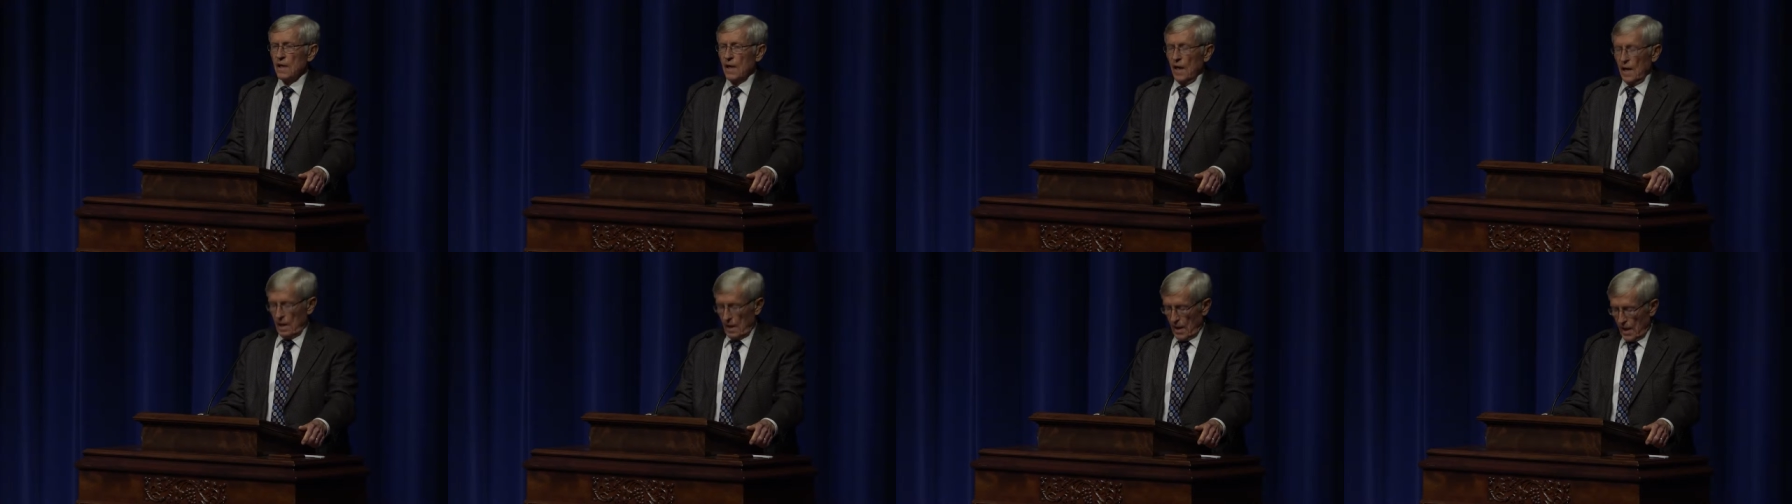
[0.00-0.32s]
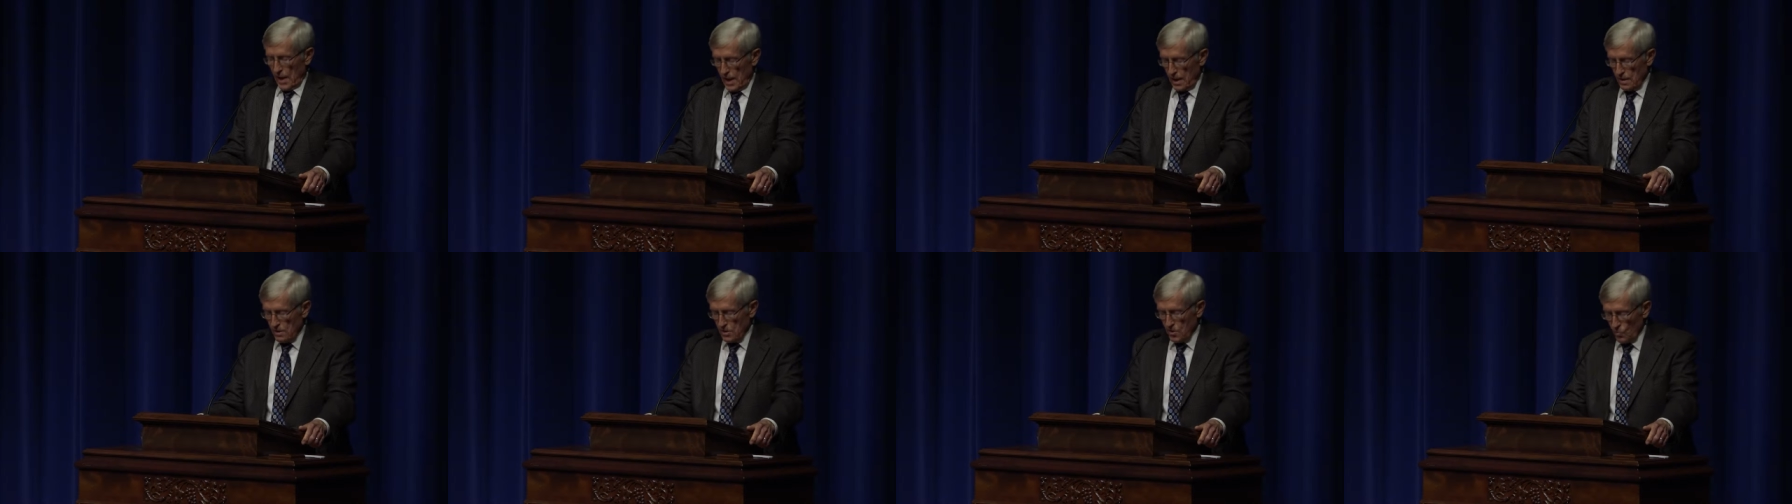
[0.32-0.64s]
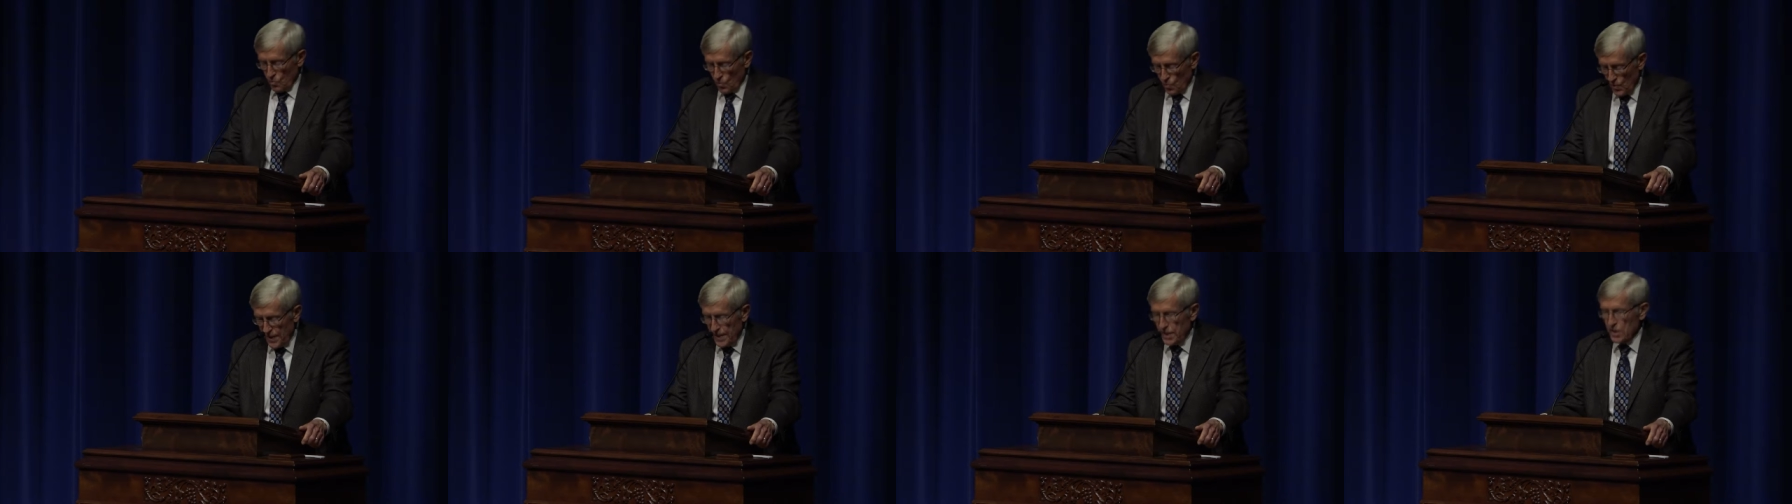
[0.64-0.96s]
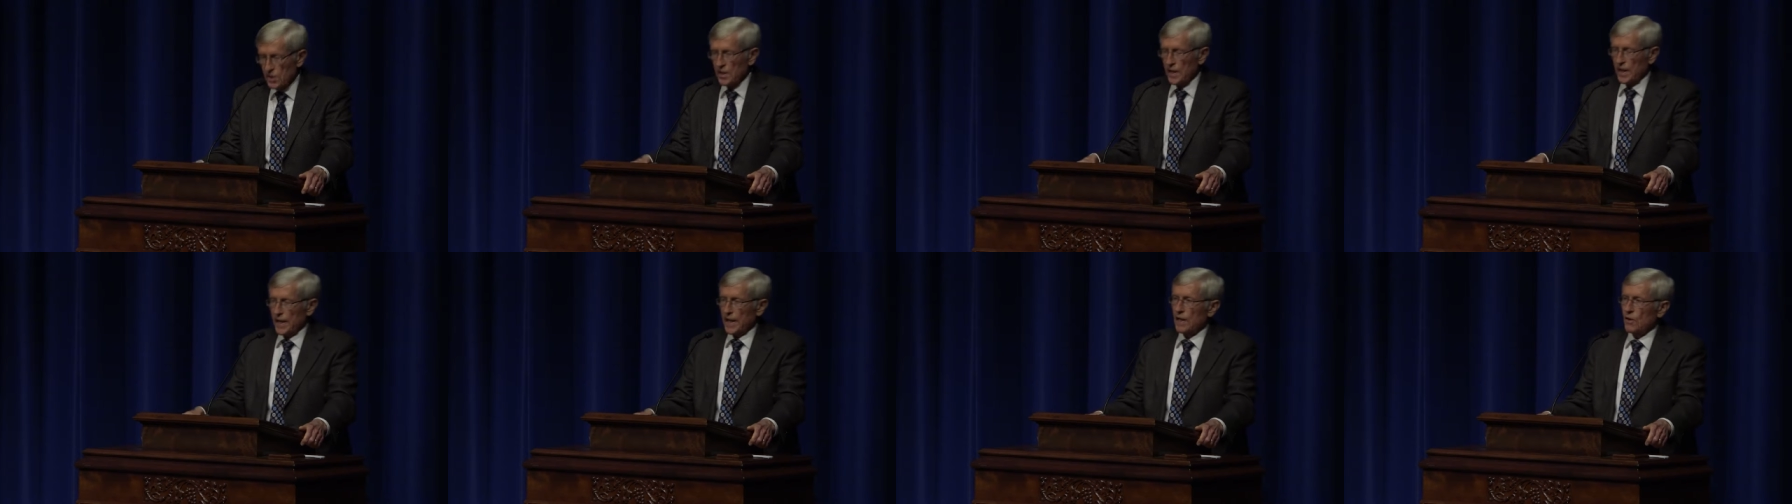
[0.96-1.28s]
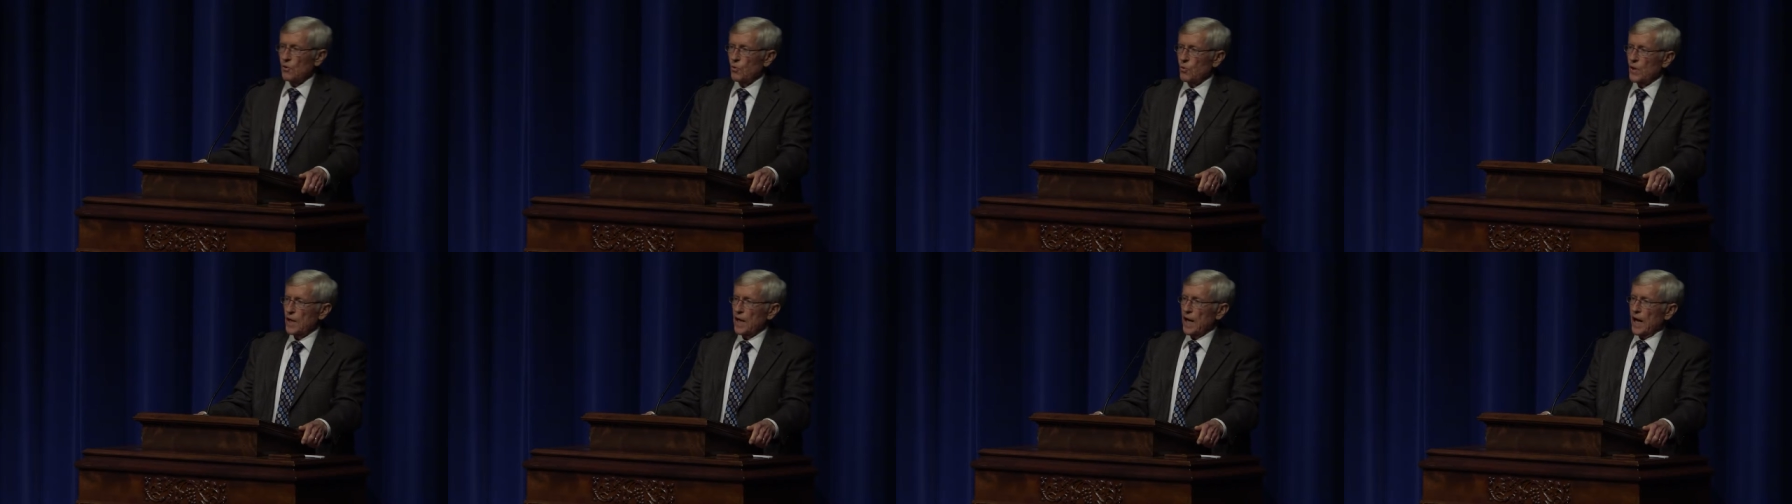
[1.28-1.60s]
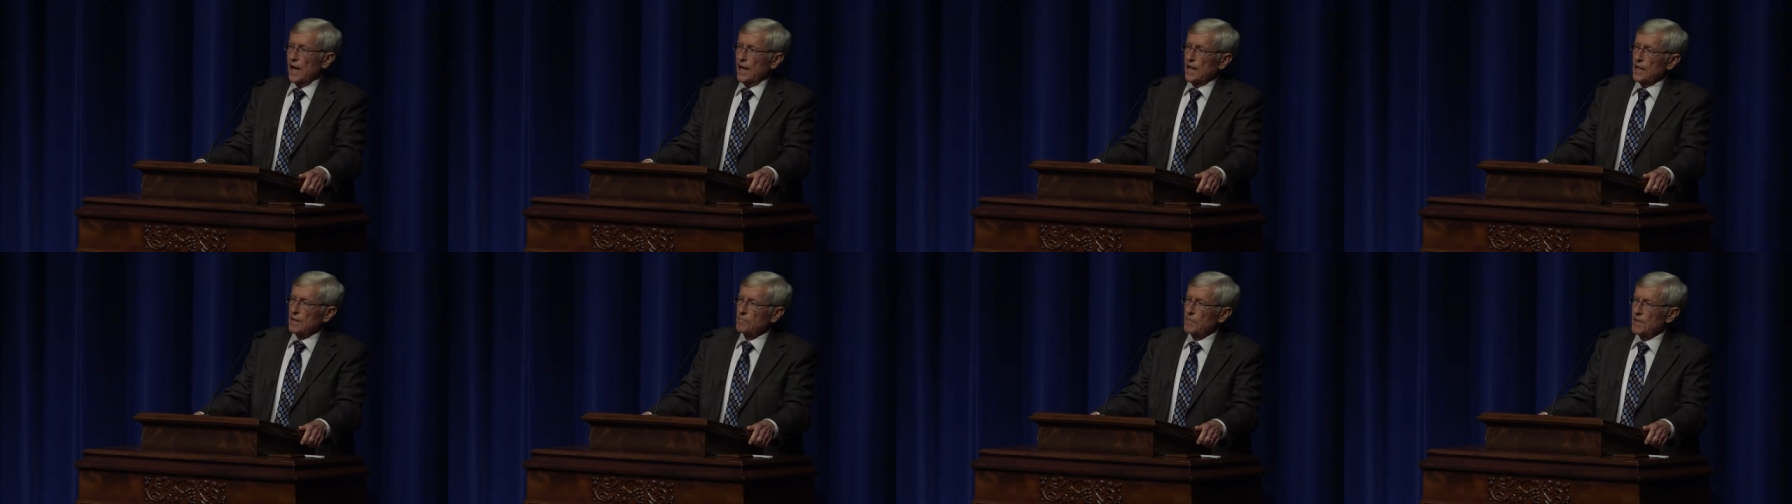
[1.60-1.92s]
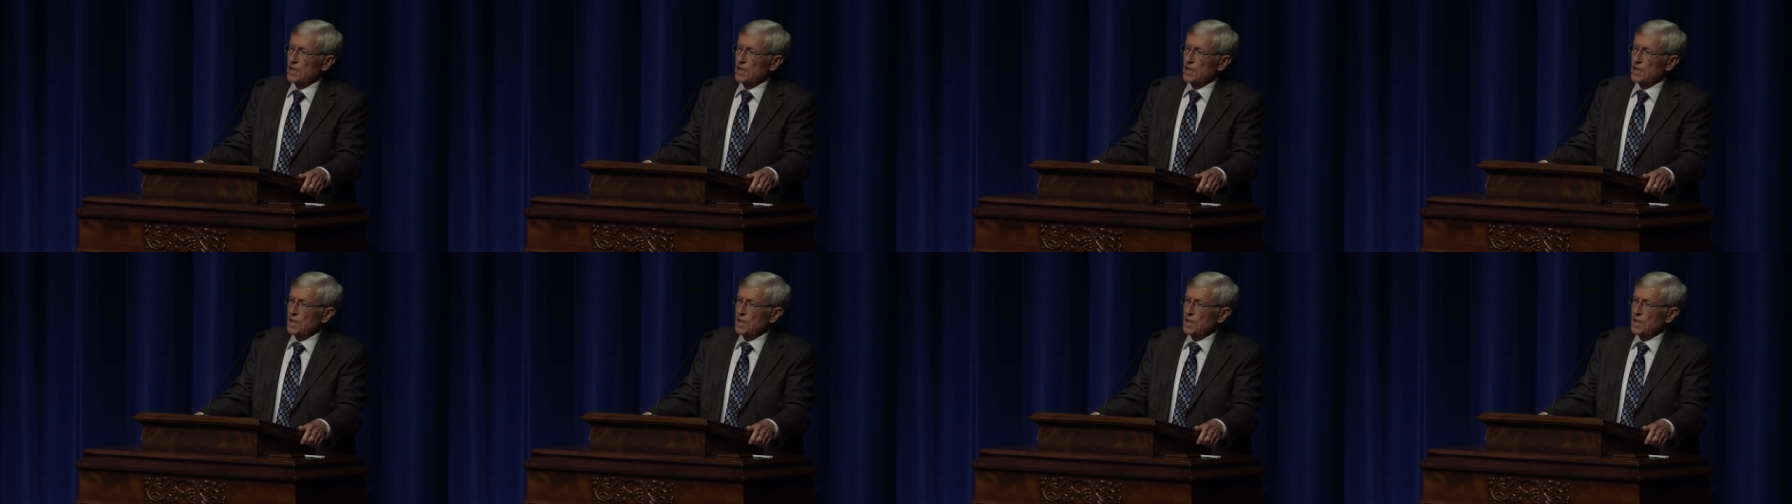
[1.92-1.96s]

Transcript: I, I had to rethink what I had